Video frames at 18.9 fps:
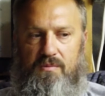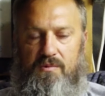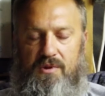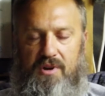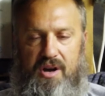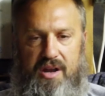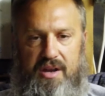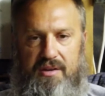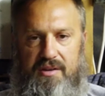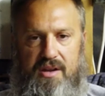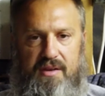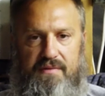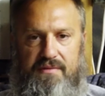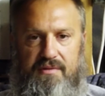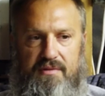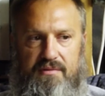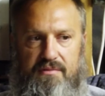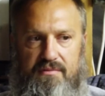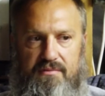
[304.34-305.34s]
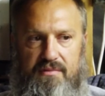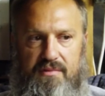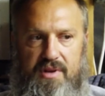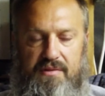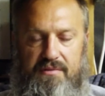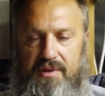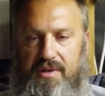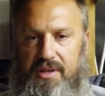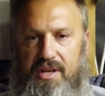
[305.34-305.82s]
where I never
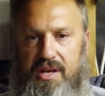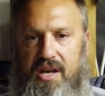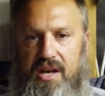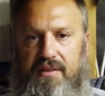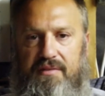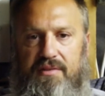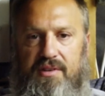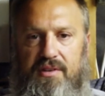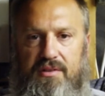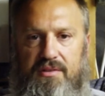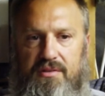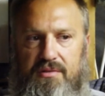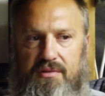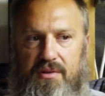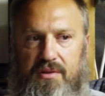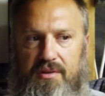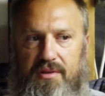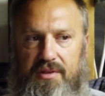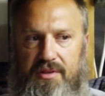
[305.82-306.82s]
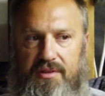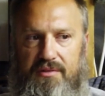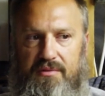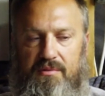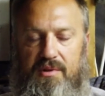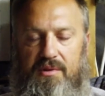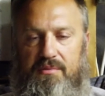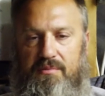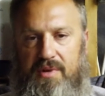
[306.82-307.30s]
really have control.
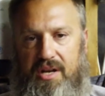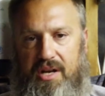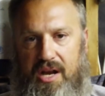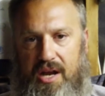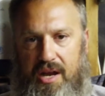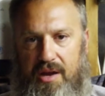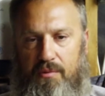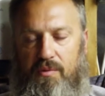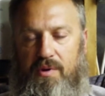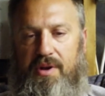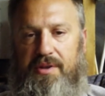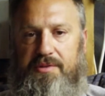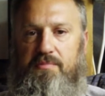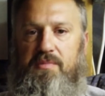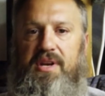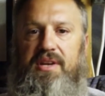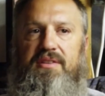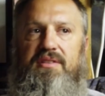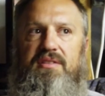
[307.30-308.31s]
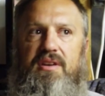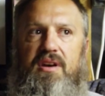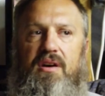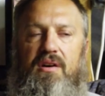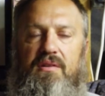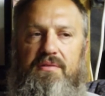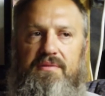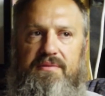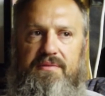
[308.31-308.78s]
This one, I was
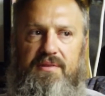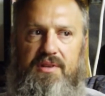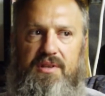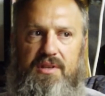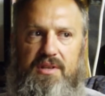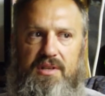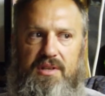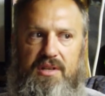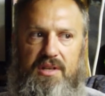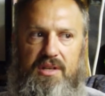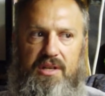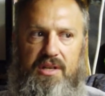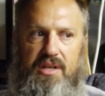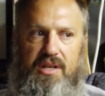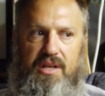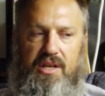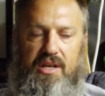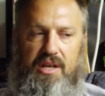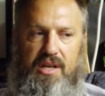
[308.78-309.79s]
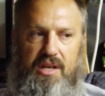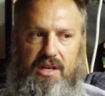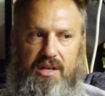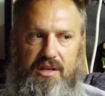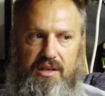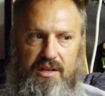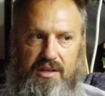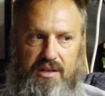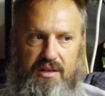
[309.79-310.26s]
myself,
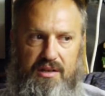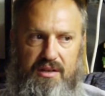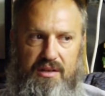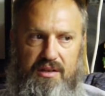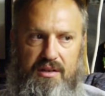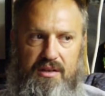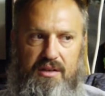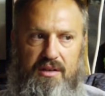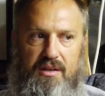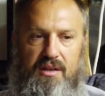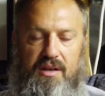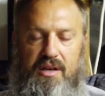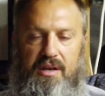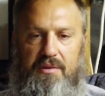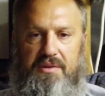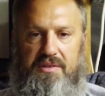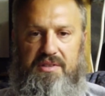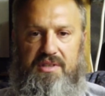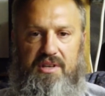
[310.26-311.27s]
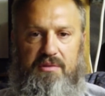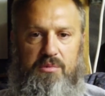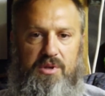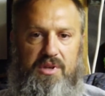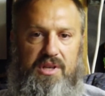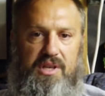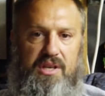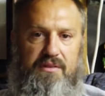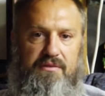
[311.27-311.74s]
and I was
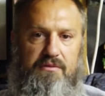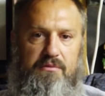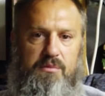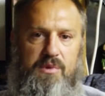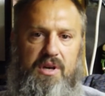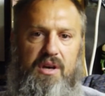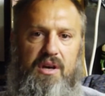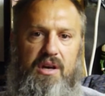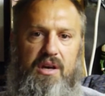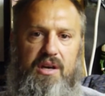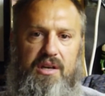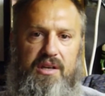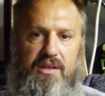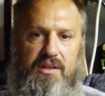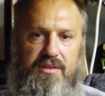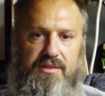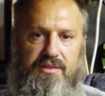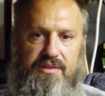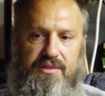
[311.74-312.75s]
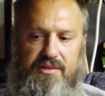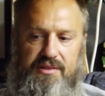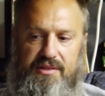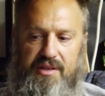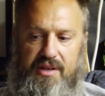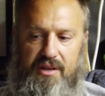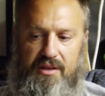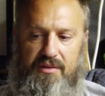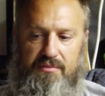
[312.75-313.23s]
able to give him a hug and
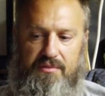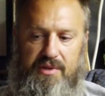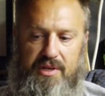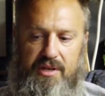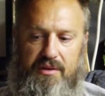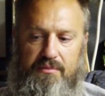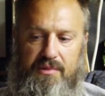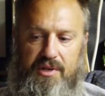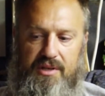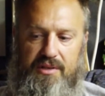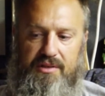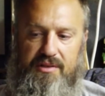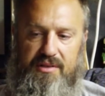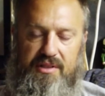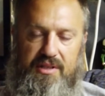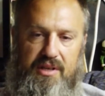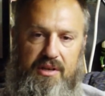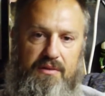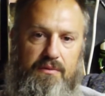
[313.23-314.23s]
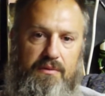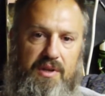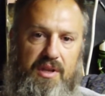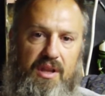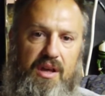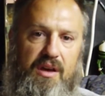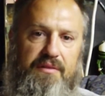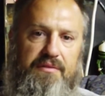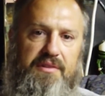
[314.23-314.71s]
just tell him how much that we
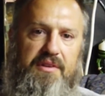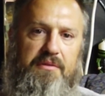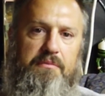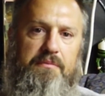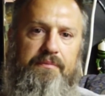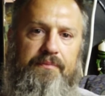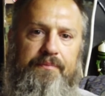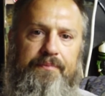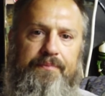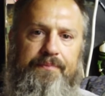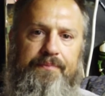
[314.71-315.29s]
loved him.